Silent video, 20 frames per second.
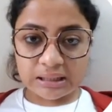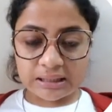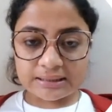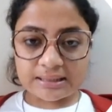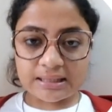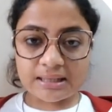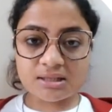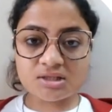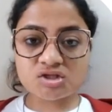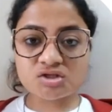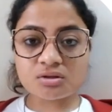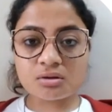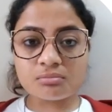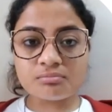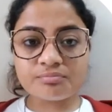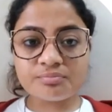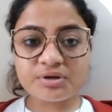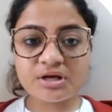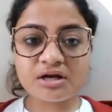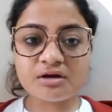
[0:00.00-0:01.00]
There is
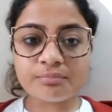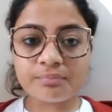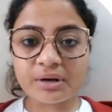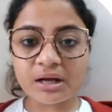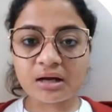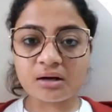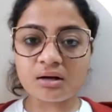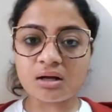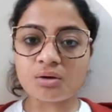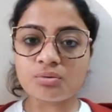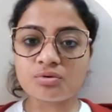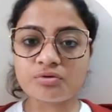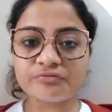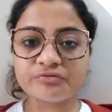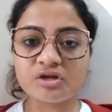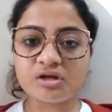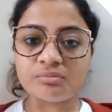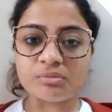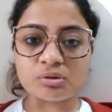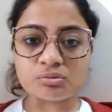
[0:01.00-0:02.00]
complete breakdown of
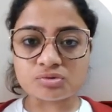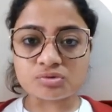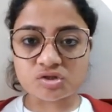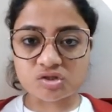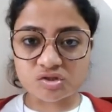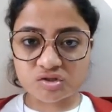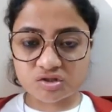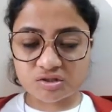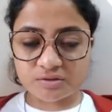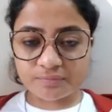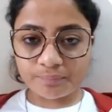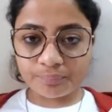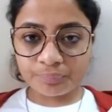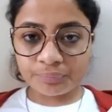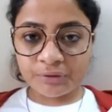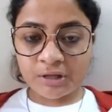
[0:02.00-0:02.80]
the immune system.